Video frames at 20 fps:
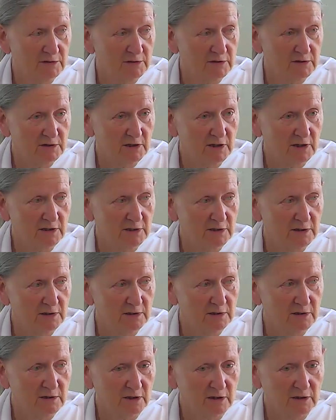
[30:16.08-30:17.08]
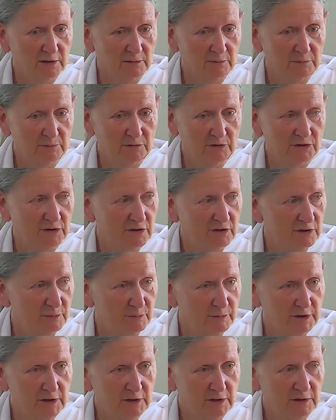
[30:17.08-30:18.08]
10 times the
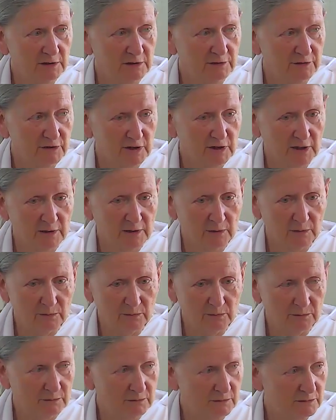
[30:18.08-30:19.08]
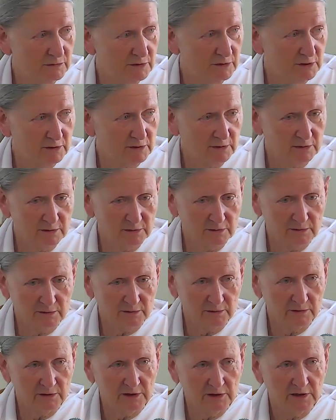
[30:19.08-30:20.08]
speed of sound.
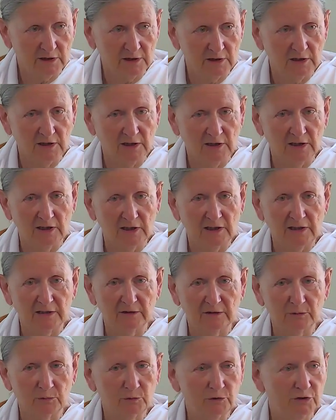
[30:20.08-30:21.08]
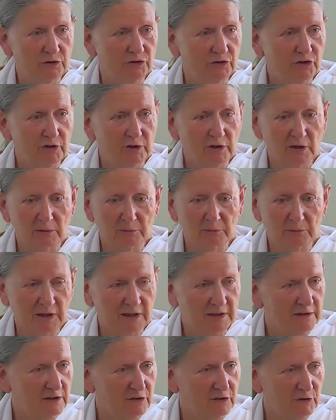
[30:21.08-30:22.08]
And words come
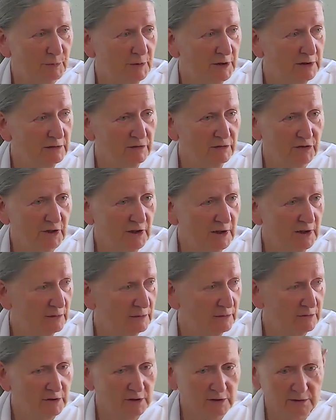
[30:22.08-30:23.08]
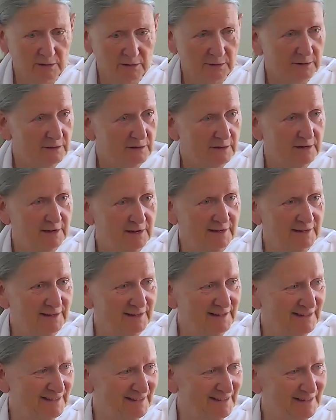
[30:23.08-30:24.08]
at the speed of sound.
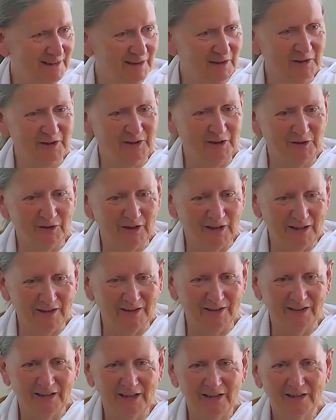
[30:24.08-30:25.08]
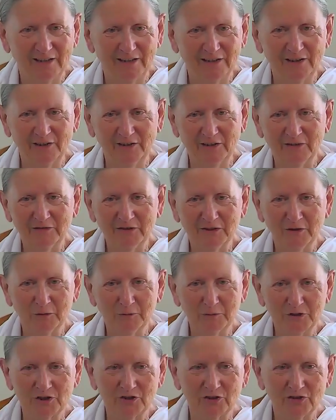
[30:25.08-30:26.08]
So you have an
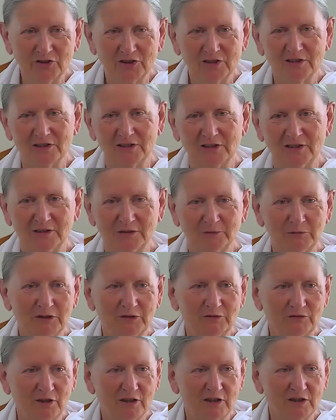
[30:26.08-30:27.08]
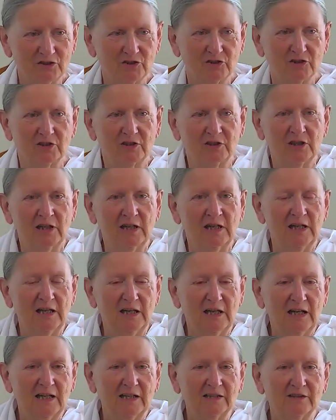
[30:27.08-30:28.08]
opportunity to be faster.
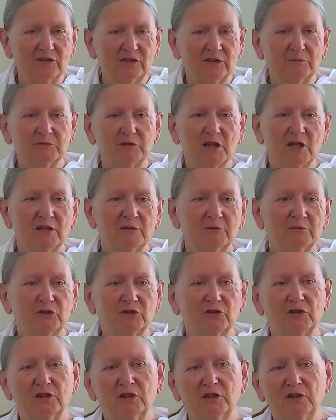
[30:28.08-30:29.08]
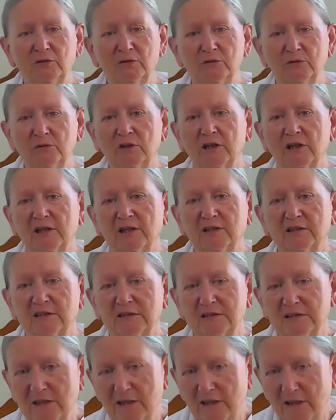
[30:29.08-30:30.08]
And sometimes you can
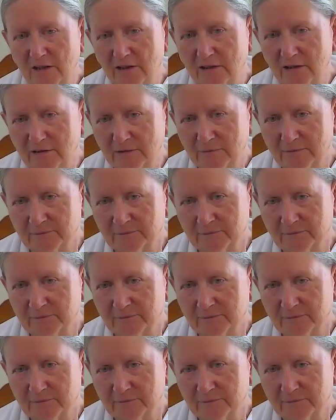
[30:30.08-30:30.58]
tell